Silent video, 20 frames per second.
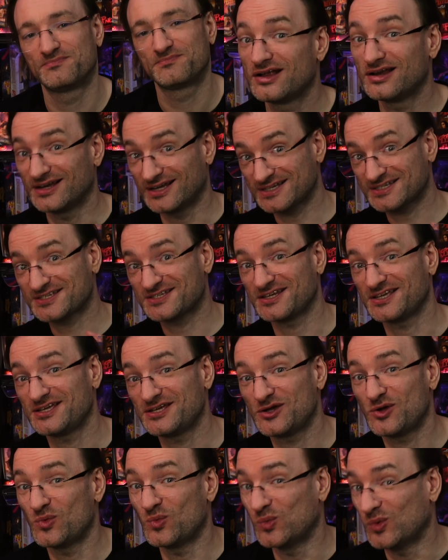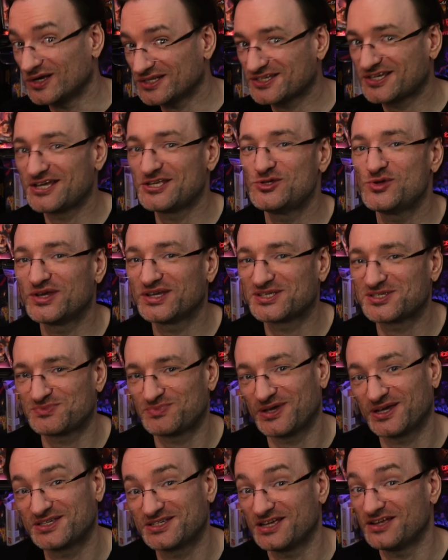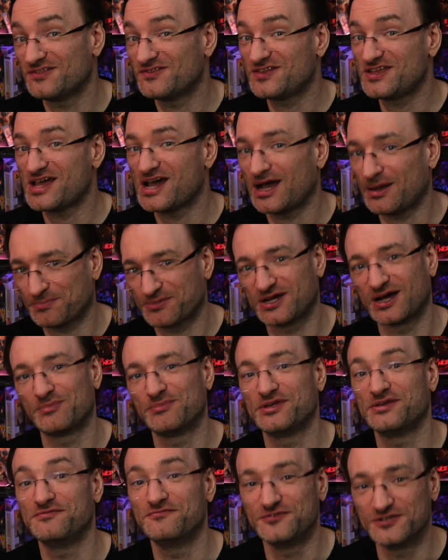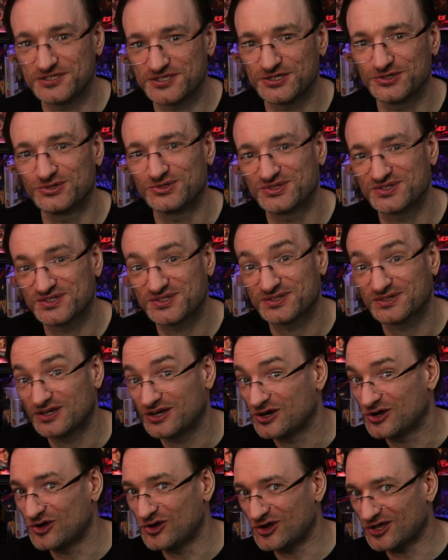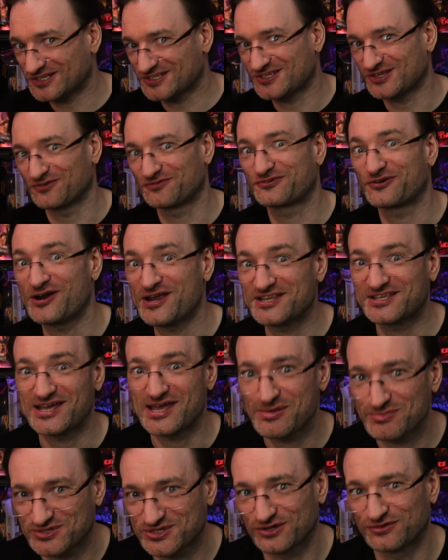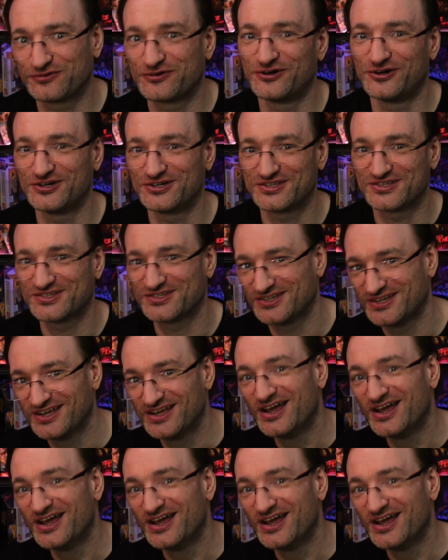Lastly, what can you expect in the upcoming videos? Lots of great games, of course.